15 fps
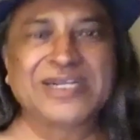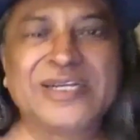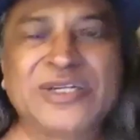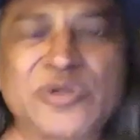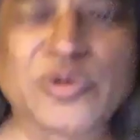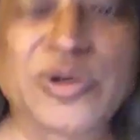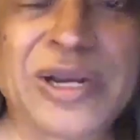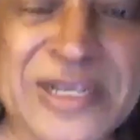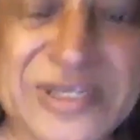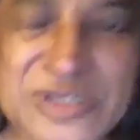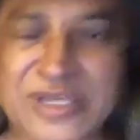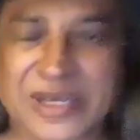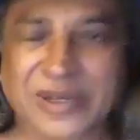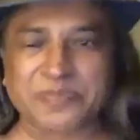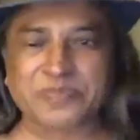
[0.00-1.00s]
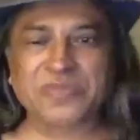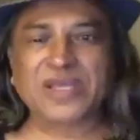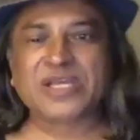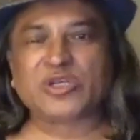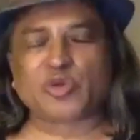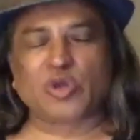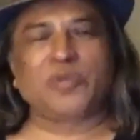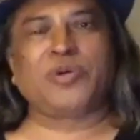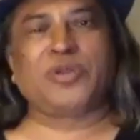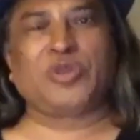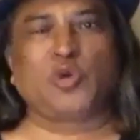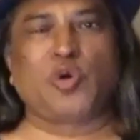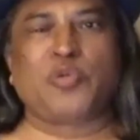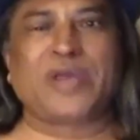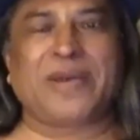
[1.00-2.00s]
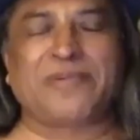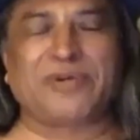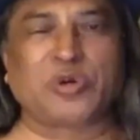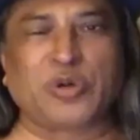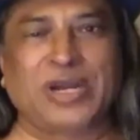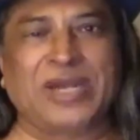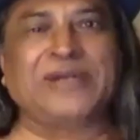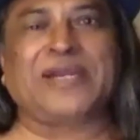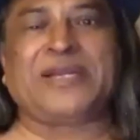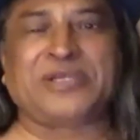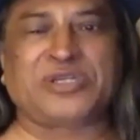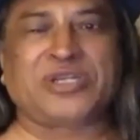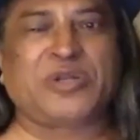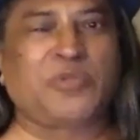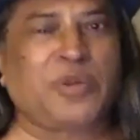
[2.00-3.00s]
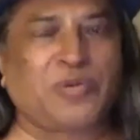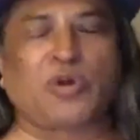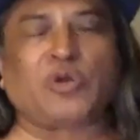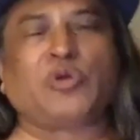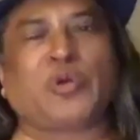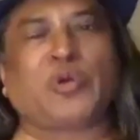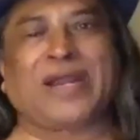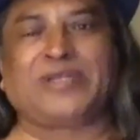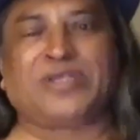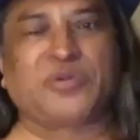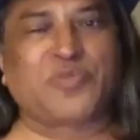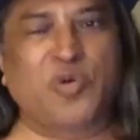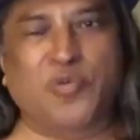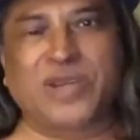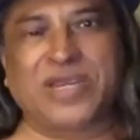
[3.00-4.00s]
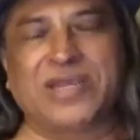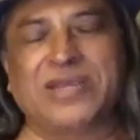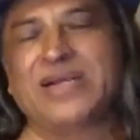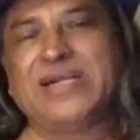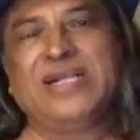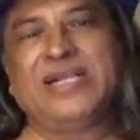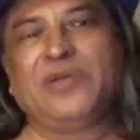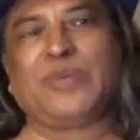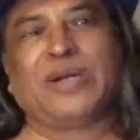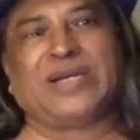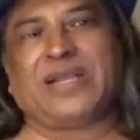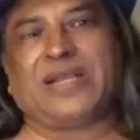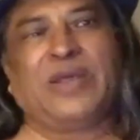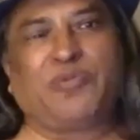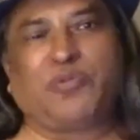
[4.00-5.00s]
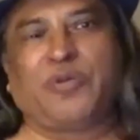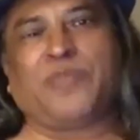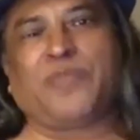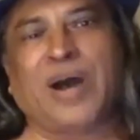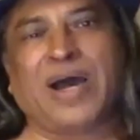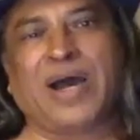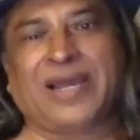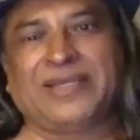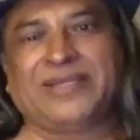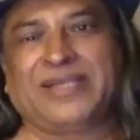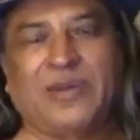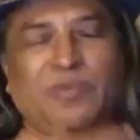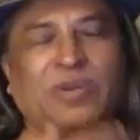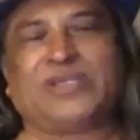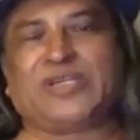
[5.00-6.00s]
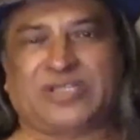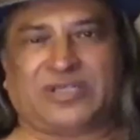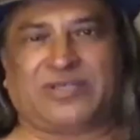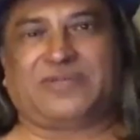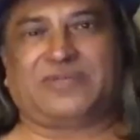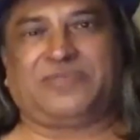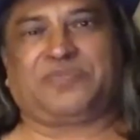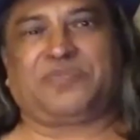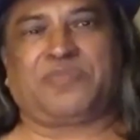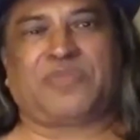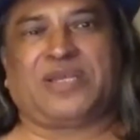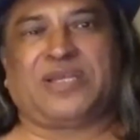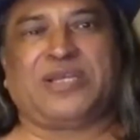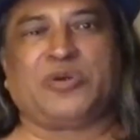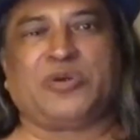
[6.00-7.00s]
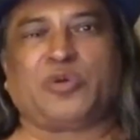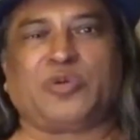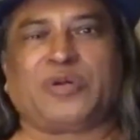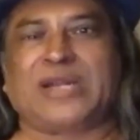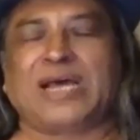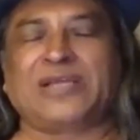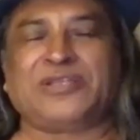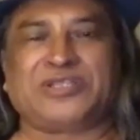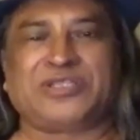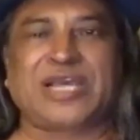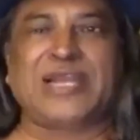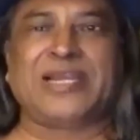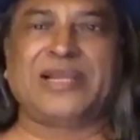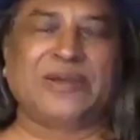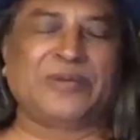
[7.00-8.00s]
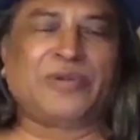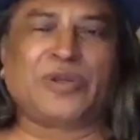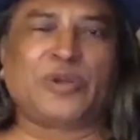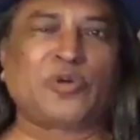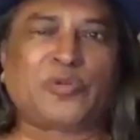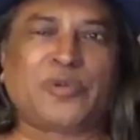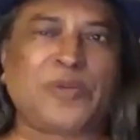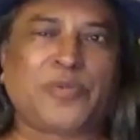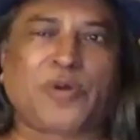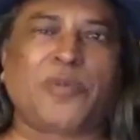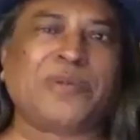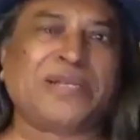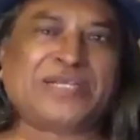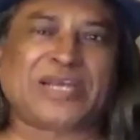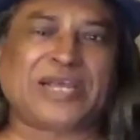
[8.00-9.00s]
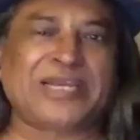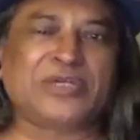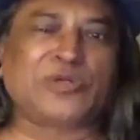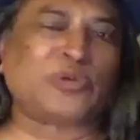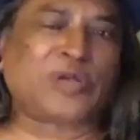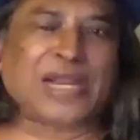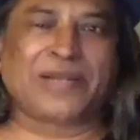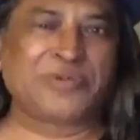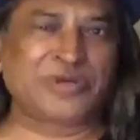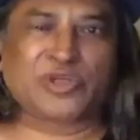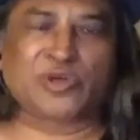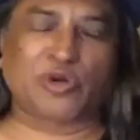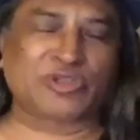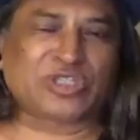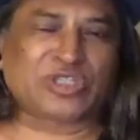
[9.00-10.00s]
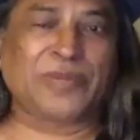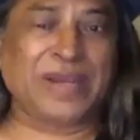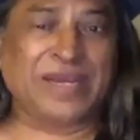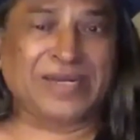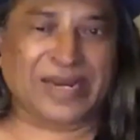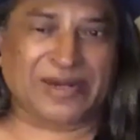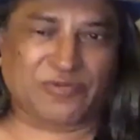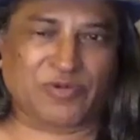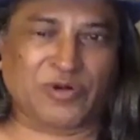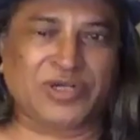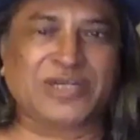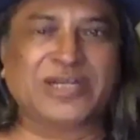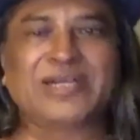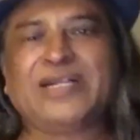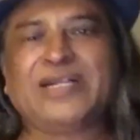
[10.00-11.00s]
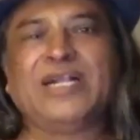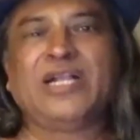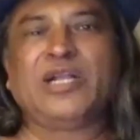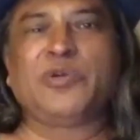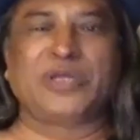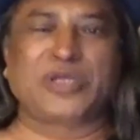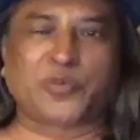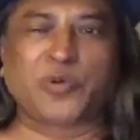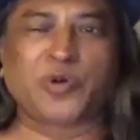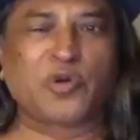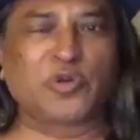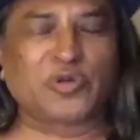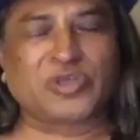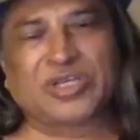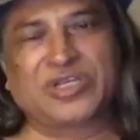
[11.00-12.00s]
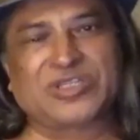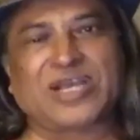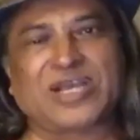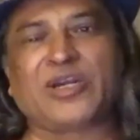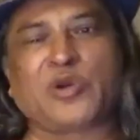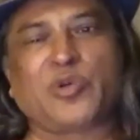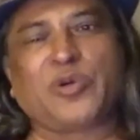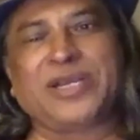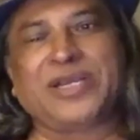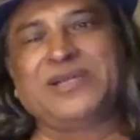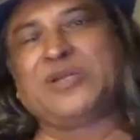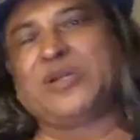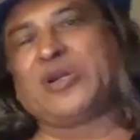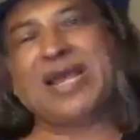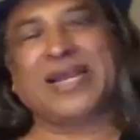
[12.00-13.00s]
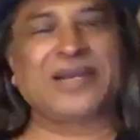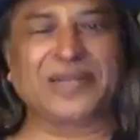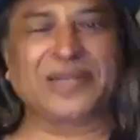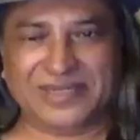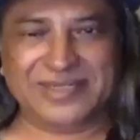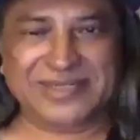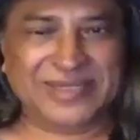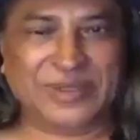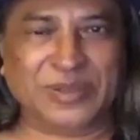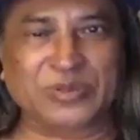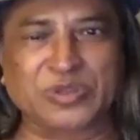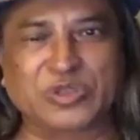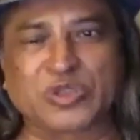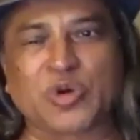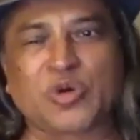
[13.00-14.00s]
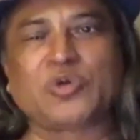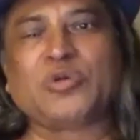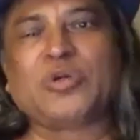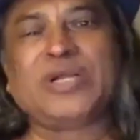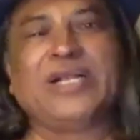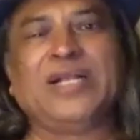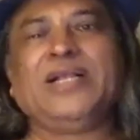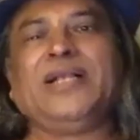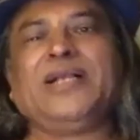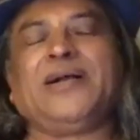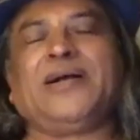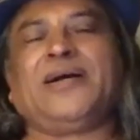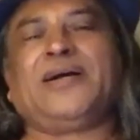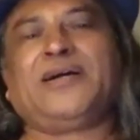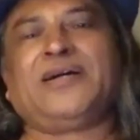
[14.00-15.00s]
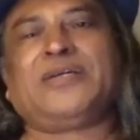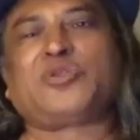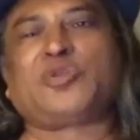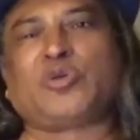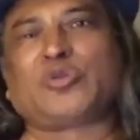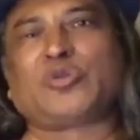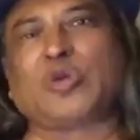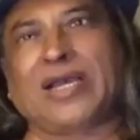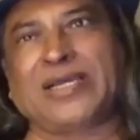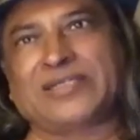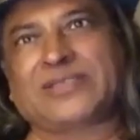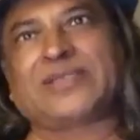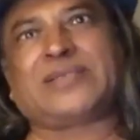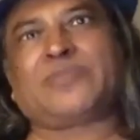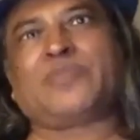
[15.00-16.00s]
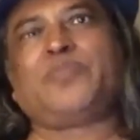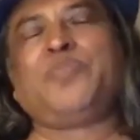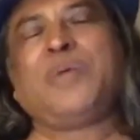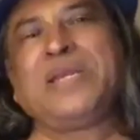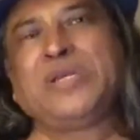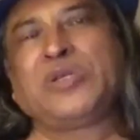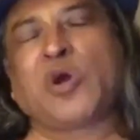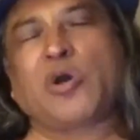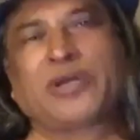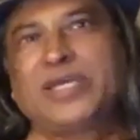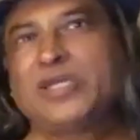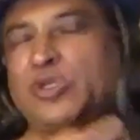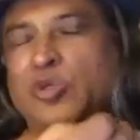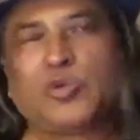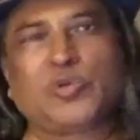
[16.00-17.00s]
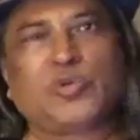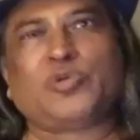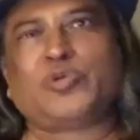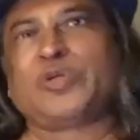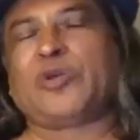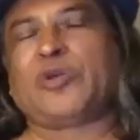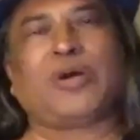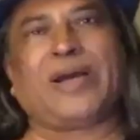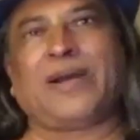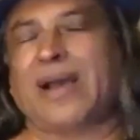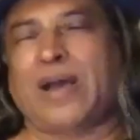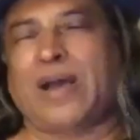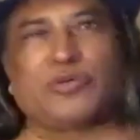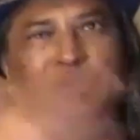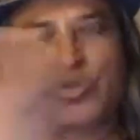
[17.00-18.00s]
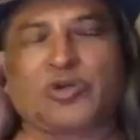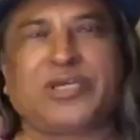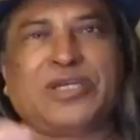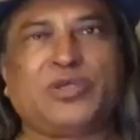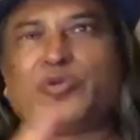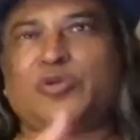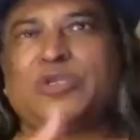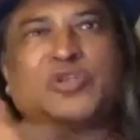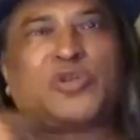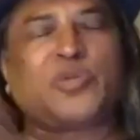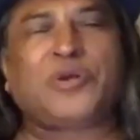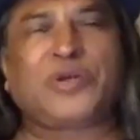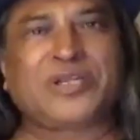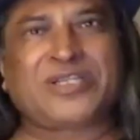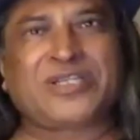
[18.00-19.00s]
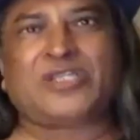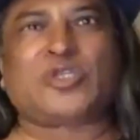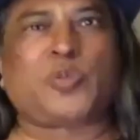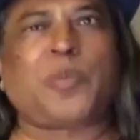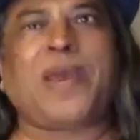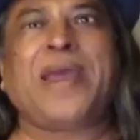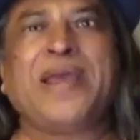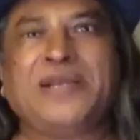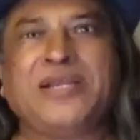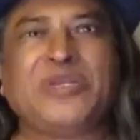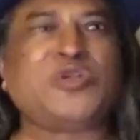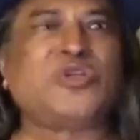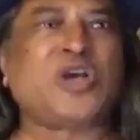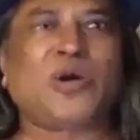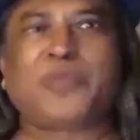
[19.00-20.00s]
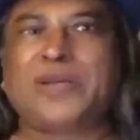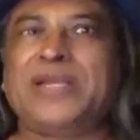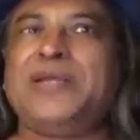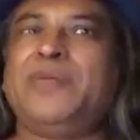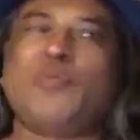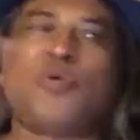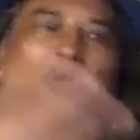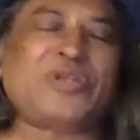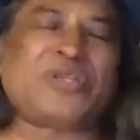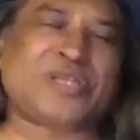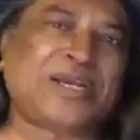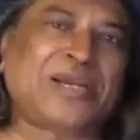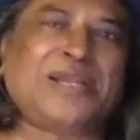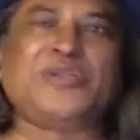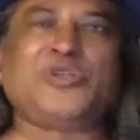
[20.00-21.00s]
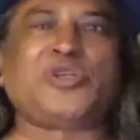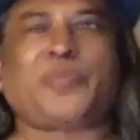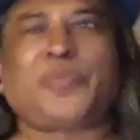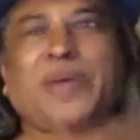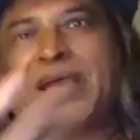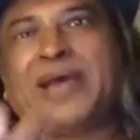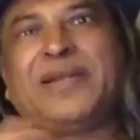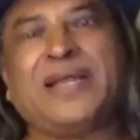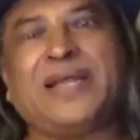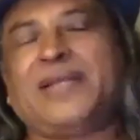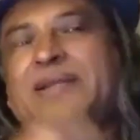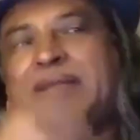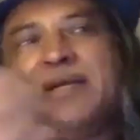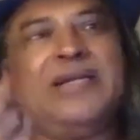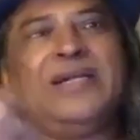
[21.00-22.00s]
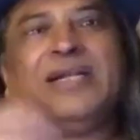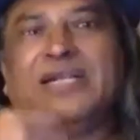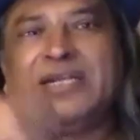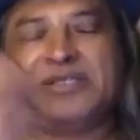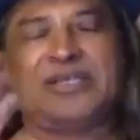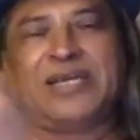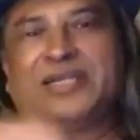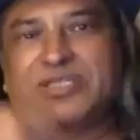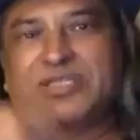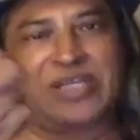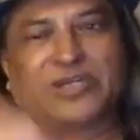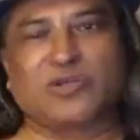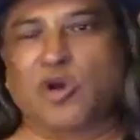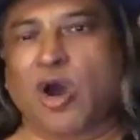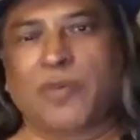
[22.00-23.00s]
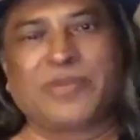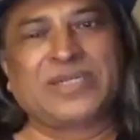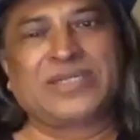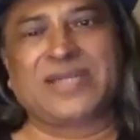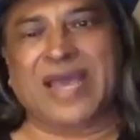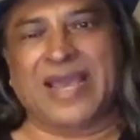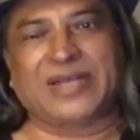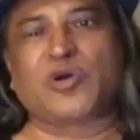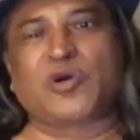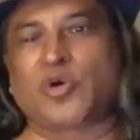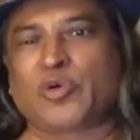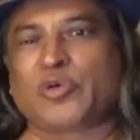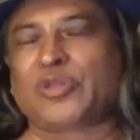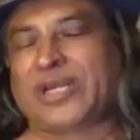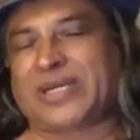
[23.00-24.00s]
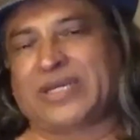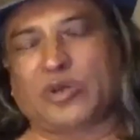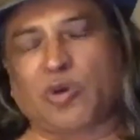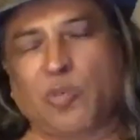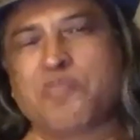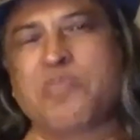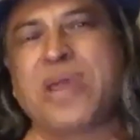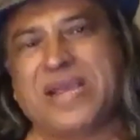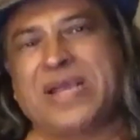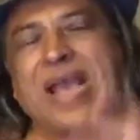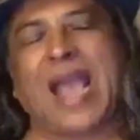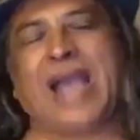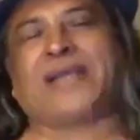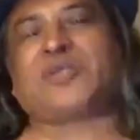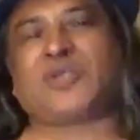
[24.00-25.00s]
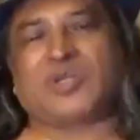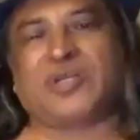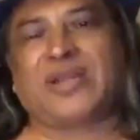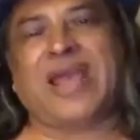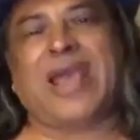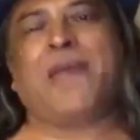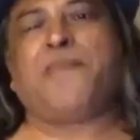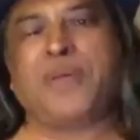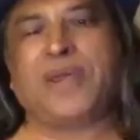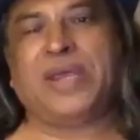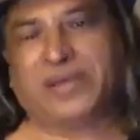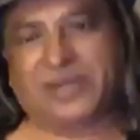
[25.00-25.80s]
to release them. So even though we have a good intention, we want to get the movie, but if we buy, then we just, you know, rather sell, we'll probably sell it to television or streaming network, which producers are doing directly, you know. So I've been talking to, you know, I was talking to distributors in Spain, in Germany, more recently in Japan, and there is the common echo that, you know, big action, epic